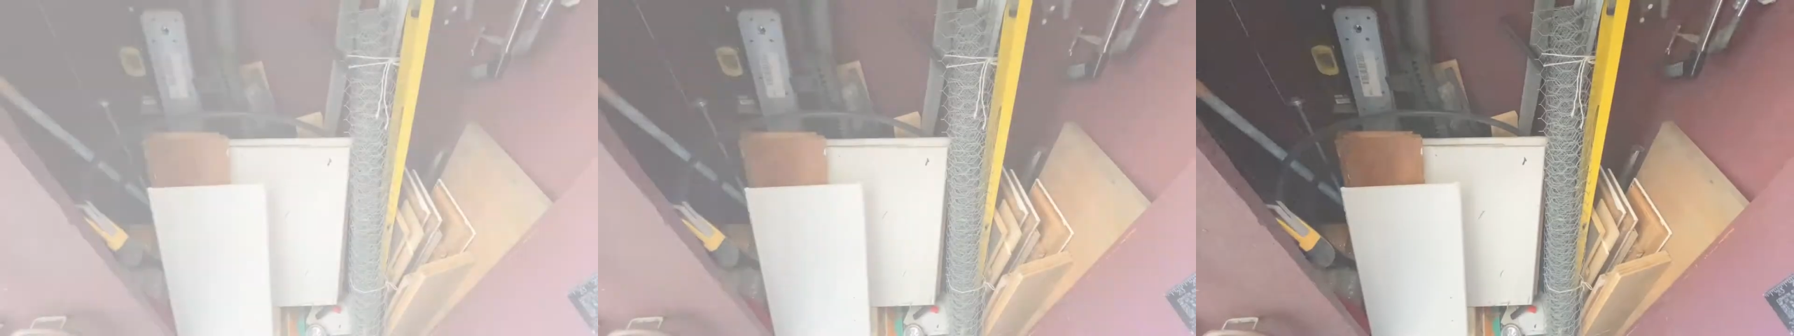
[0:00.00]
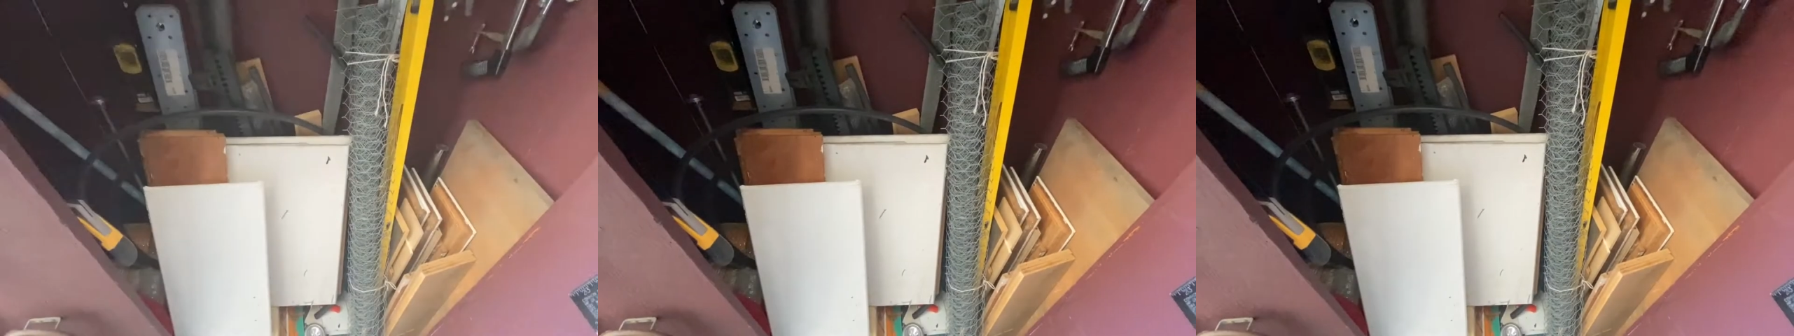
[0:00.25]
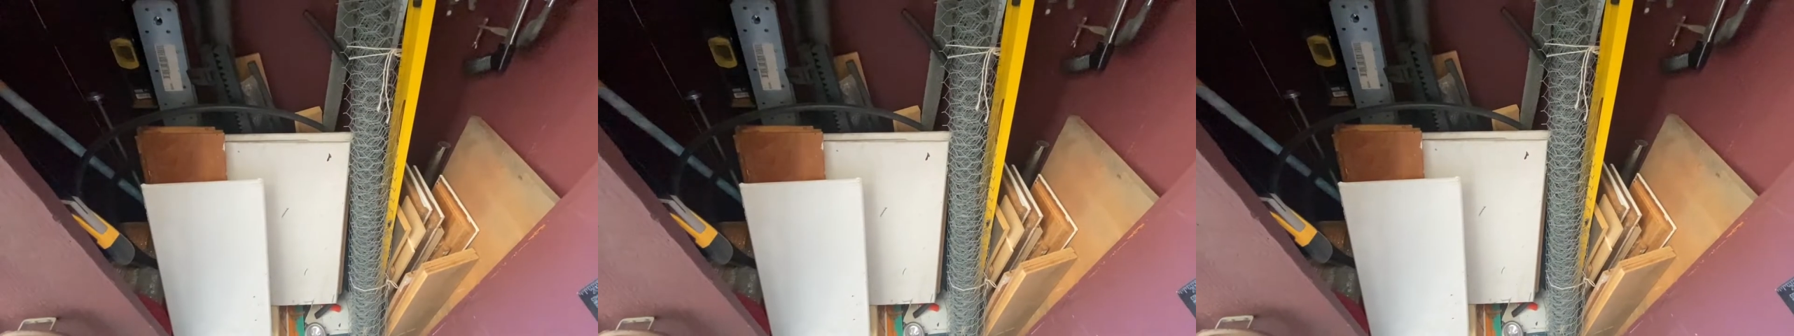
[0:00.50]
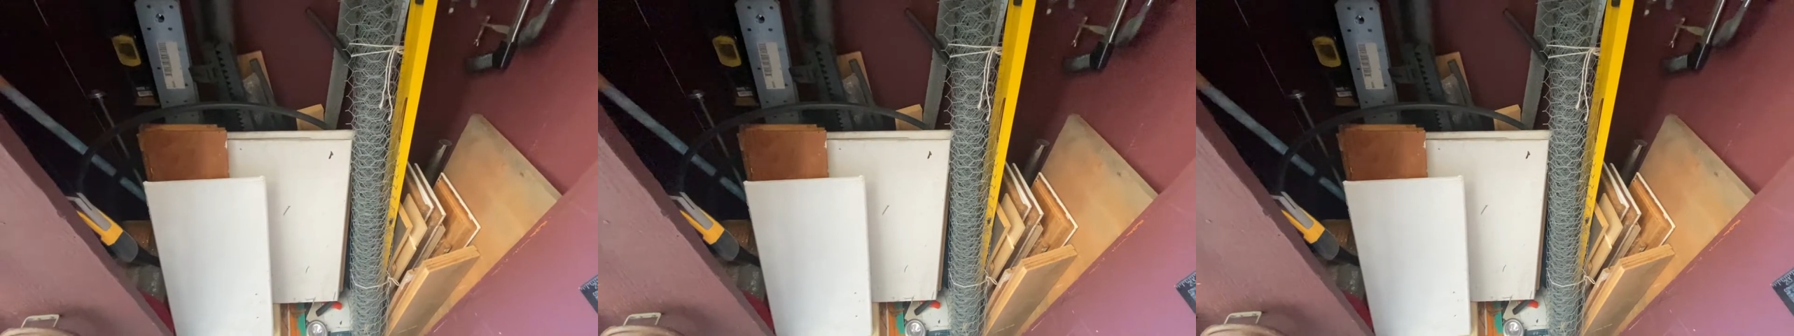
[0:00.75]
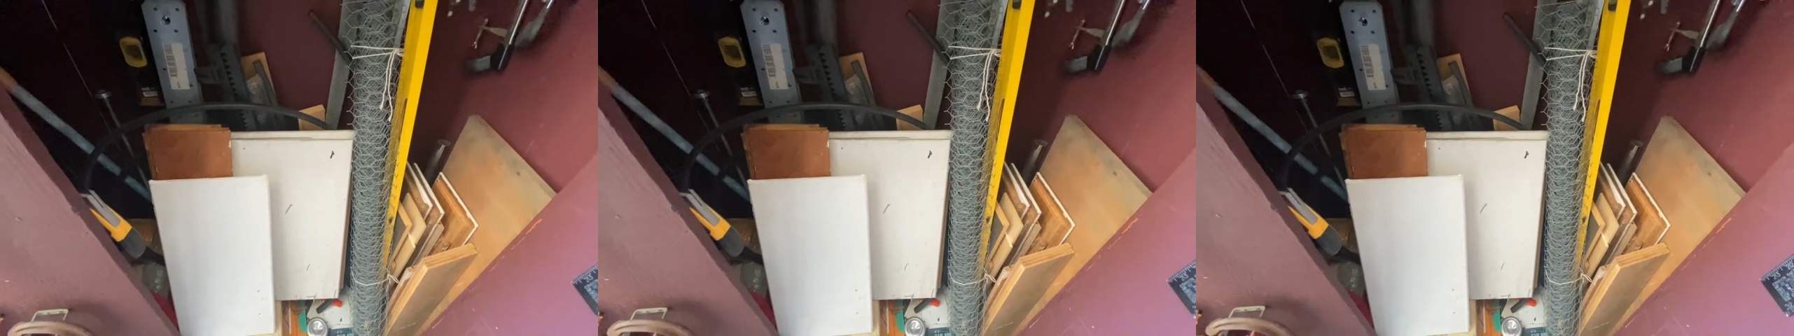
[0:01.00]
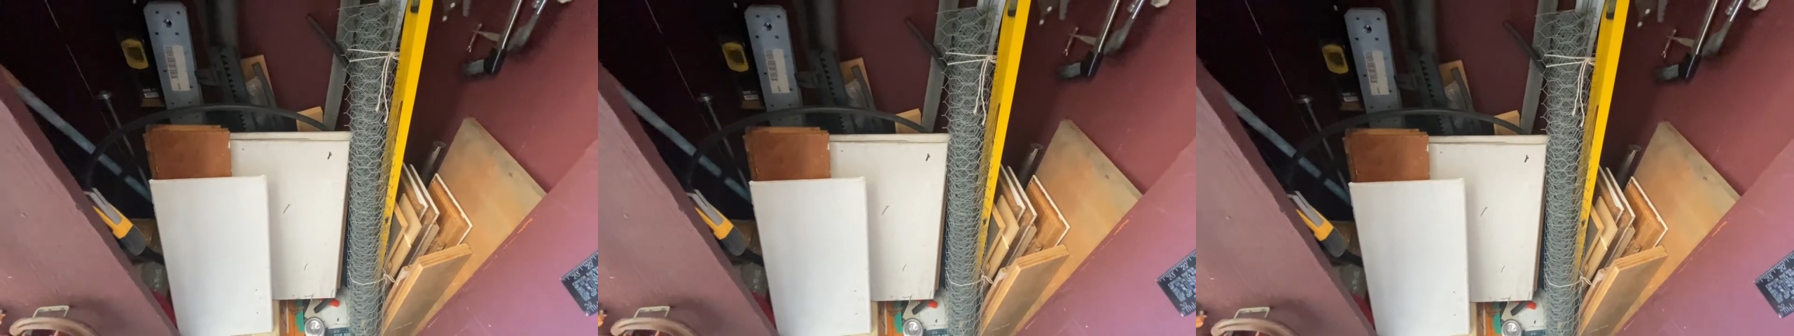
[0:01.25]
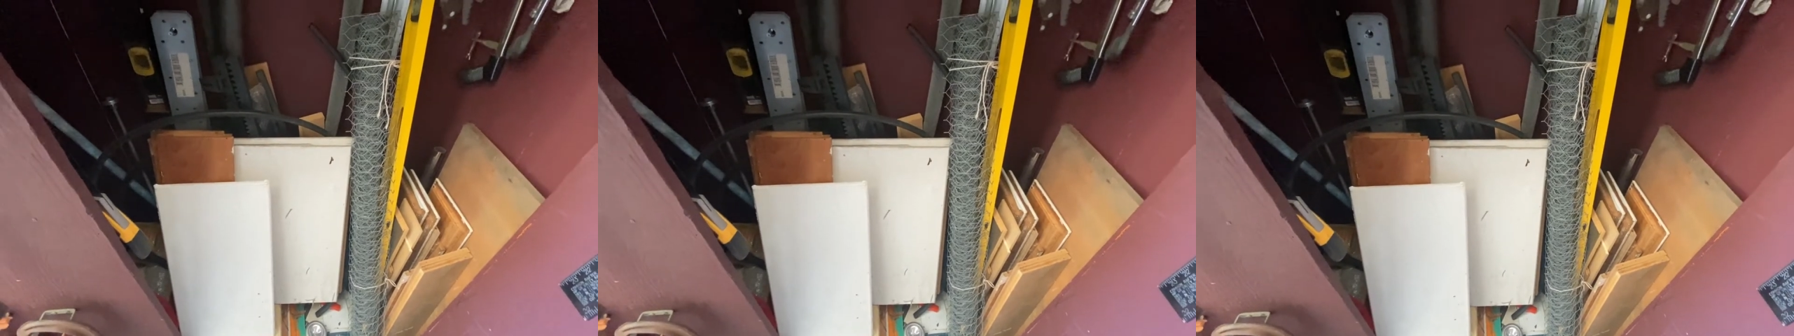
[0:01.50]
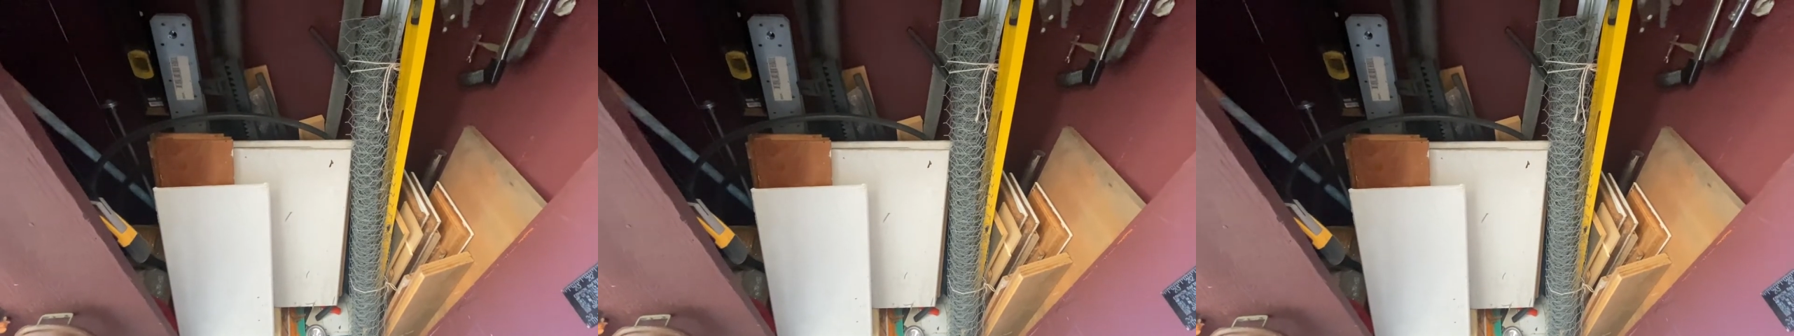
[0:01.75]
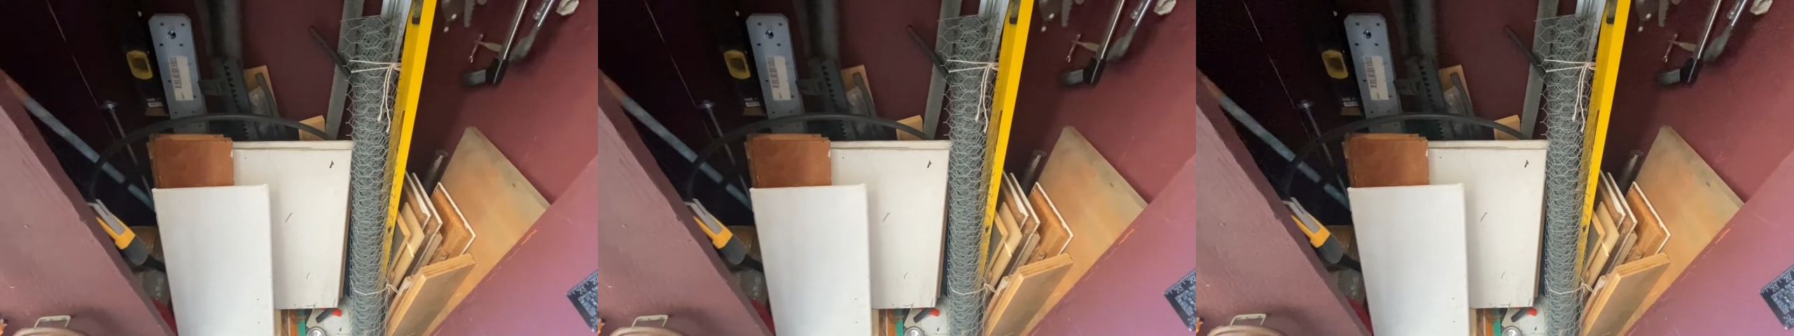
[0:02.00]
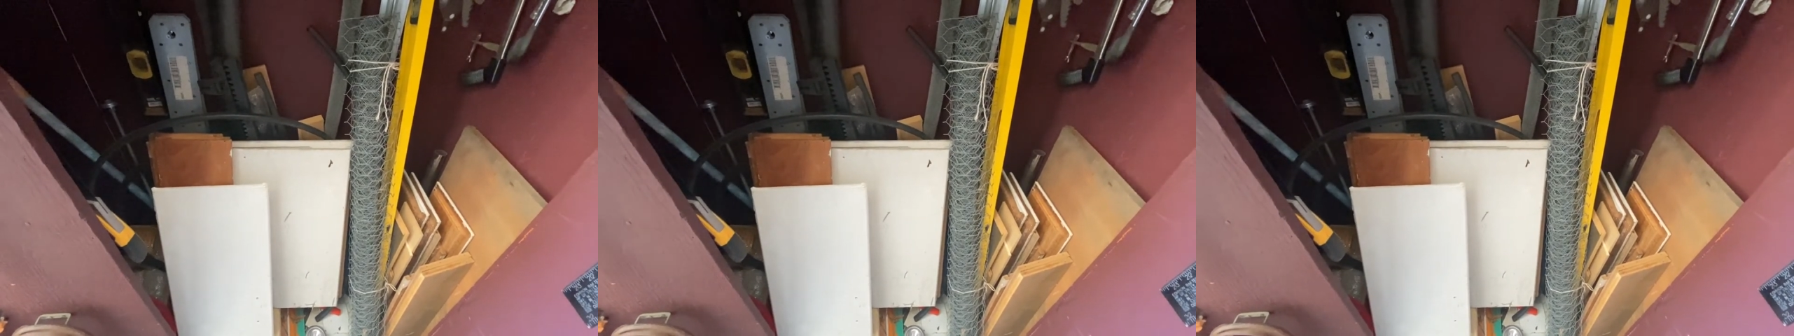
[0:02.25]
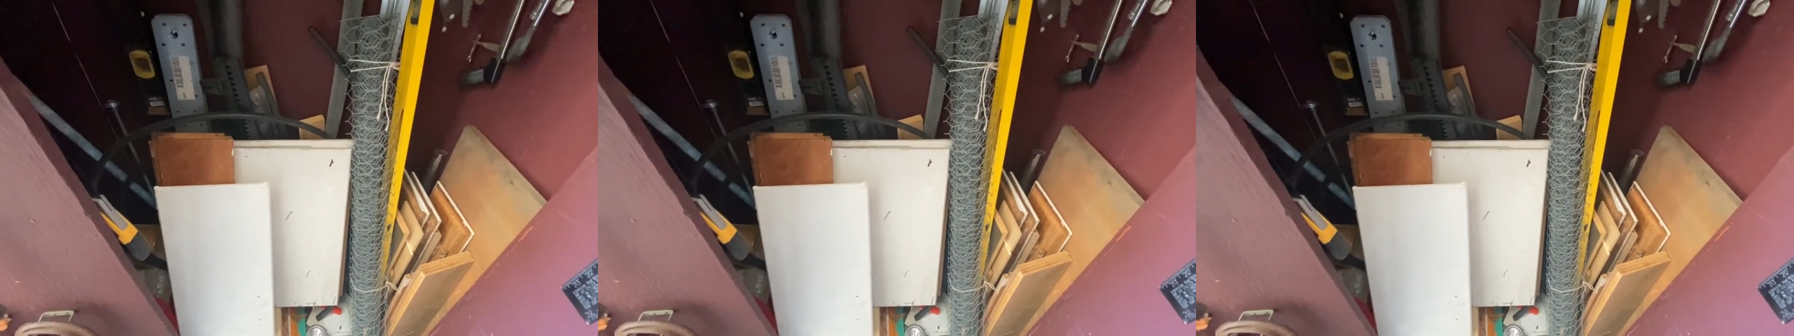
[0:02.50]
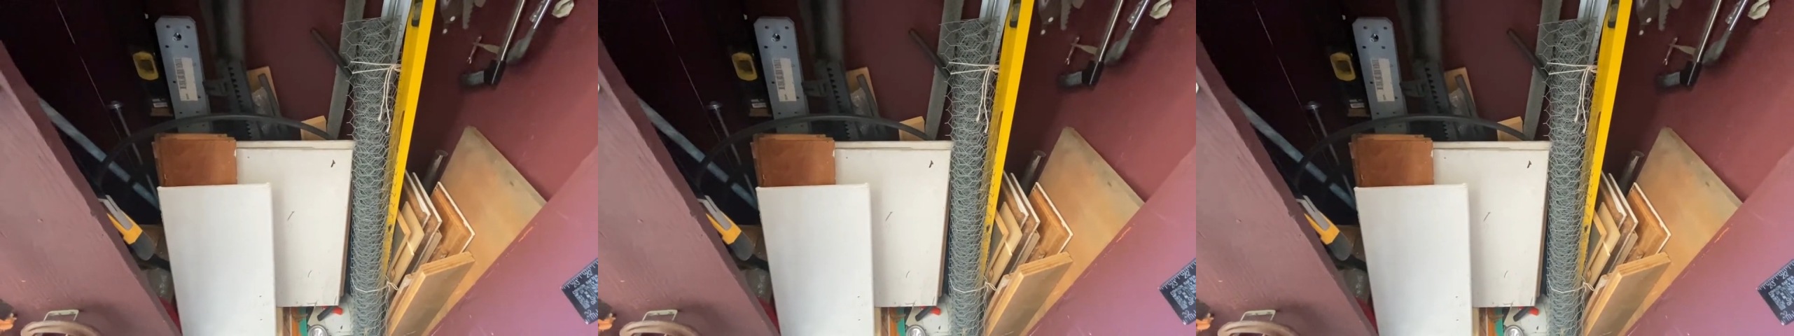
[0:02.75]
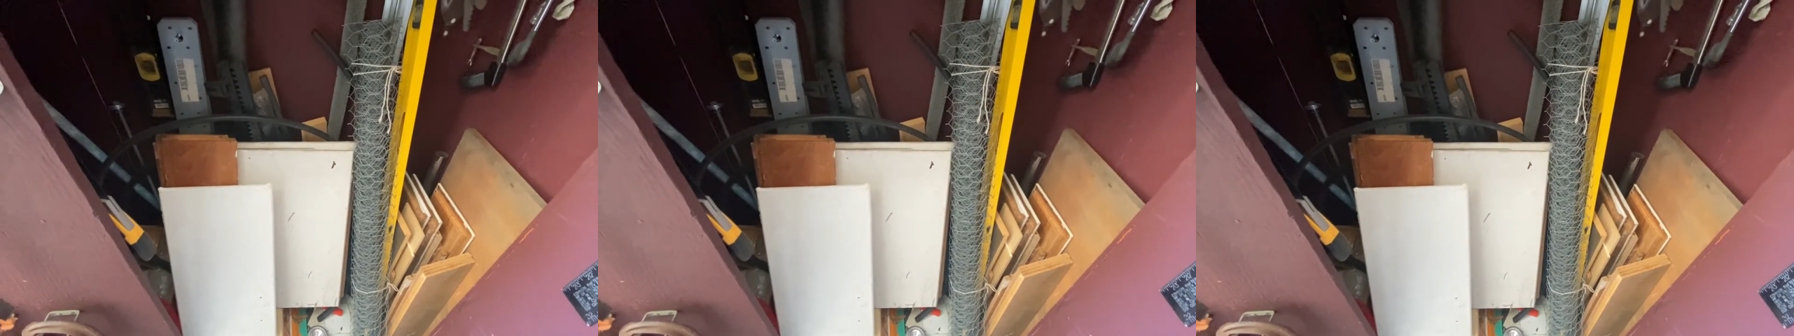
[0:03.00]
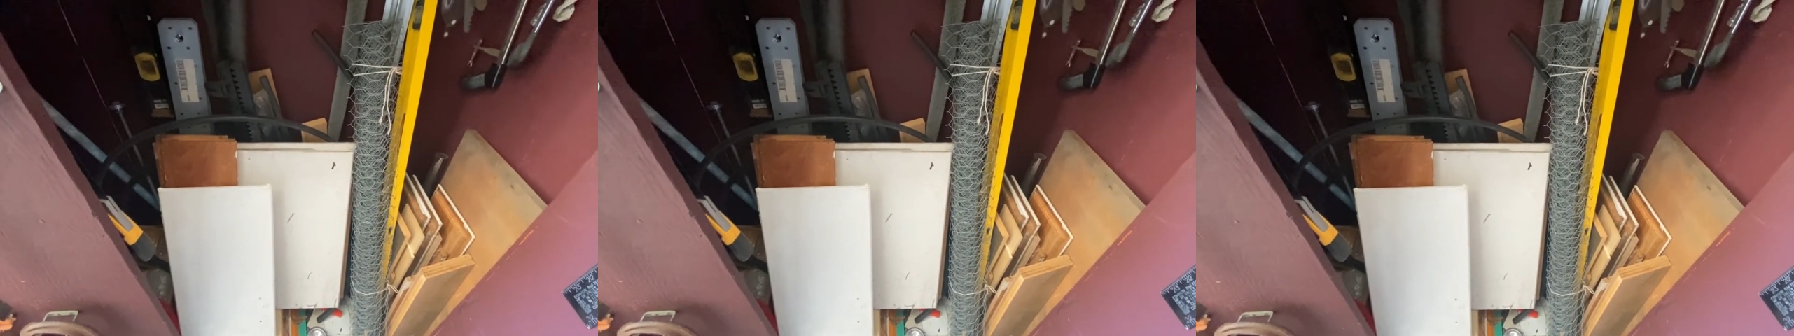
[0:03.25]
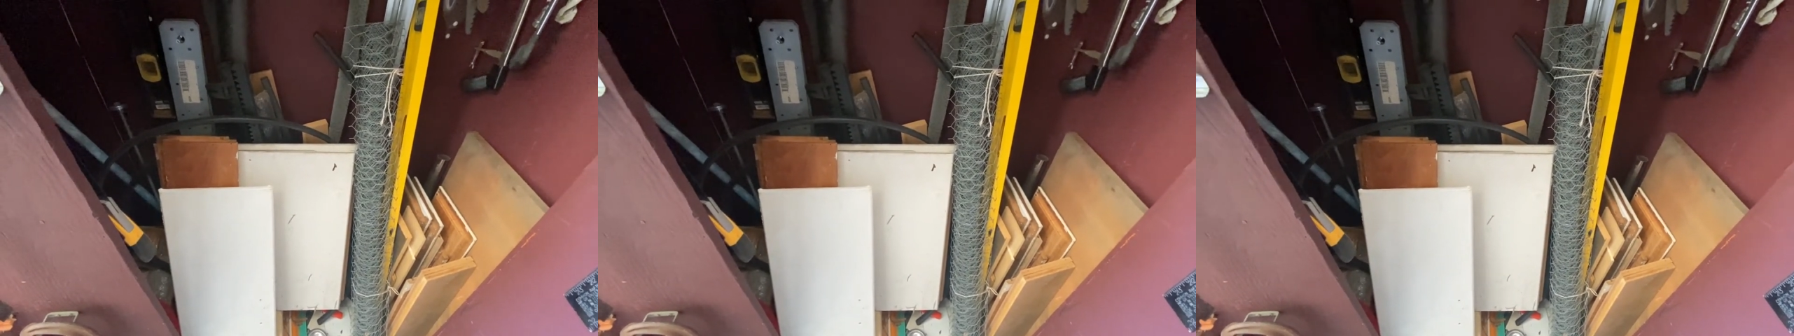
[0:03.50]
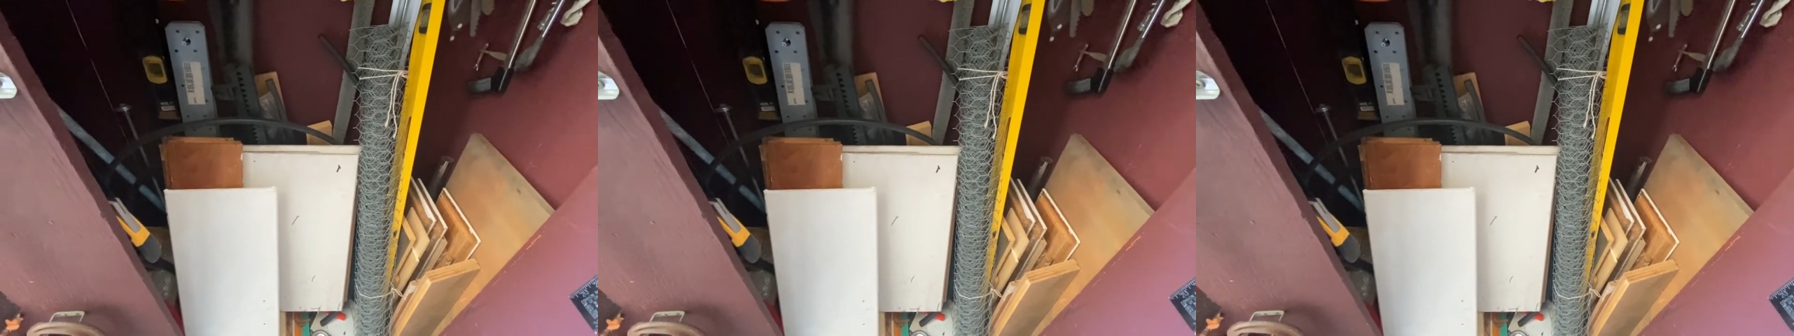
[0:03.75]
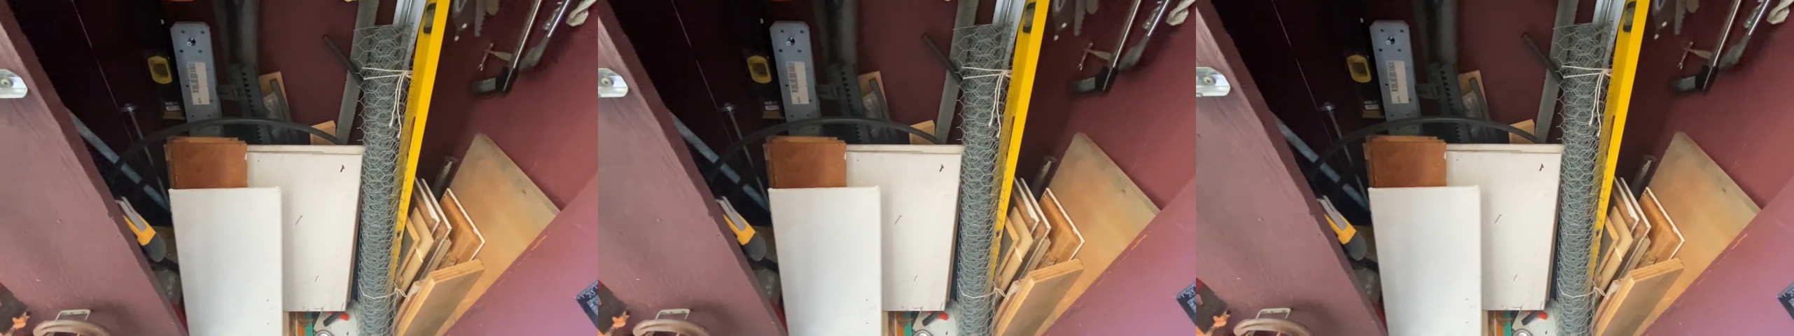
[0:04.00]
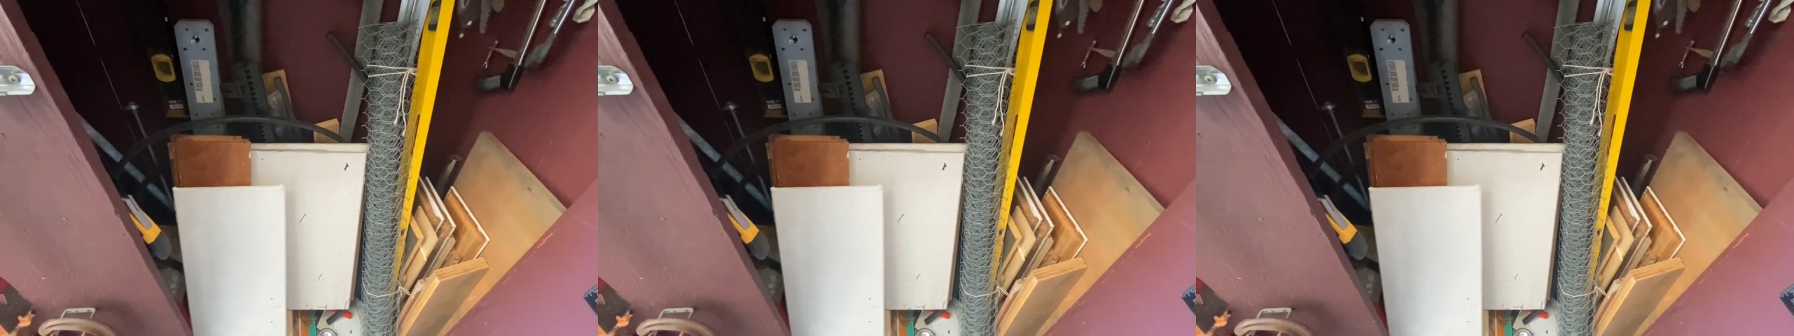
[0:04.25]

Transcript: [unreadable: no face in view]